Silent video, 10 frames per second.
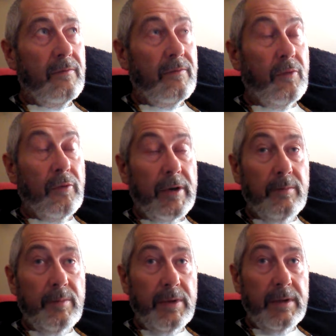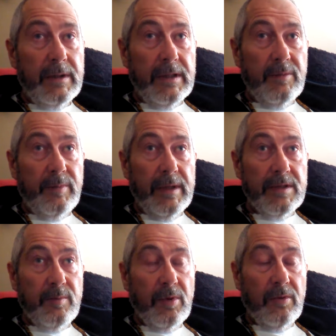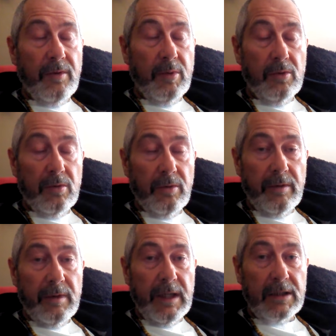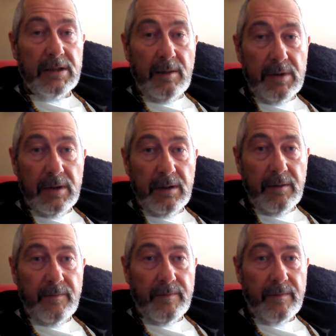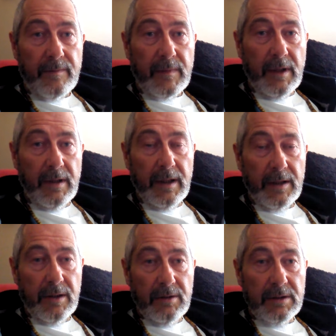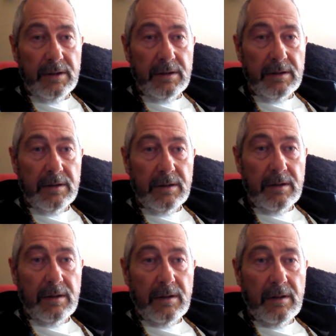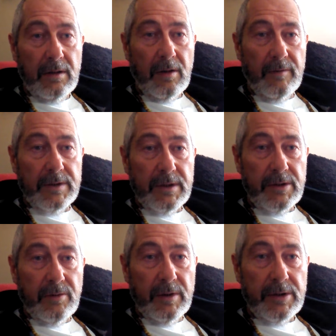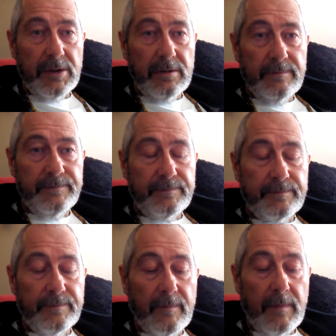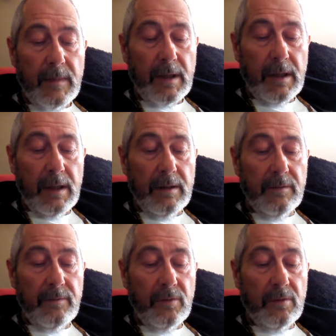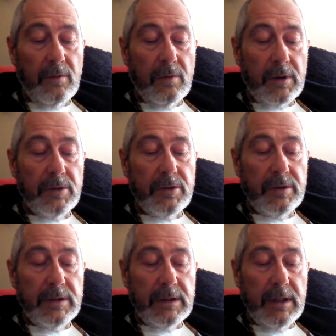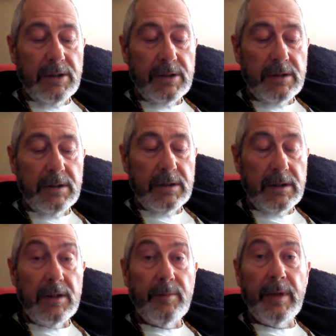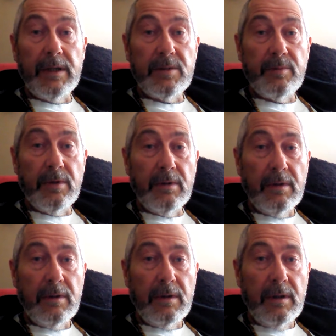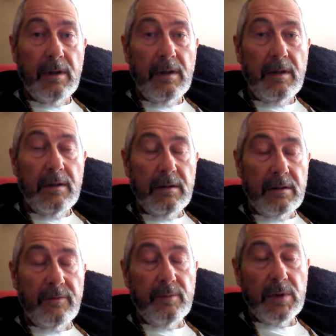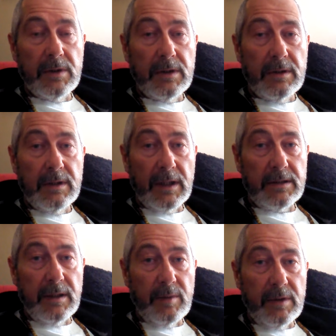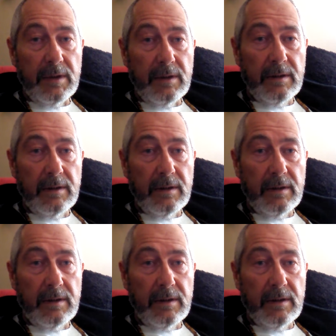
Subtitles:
For a company, it depends upon the board accepting a diagnosis of a situation, and for countries and nations, it depends upon the government accepting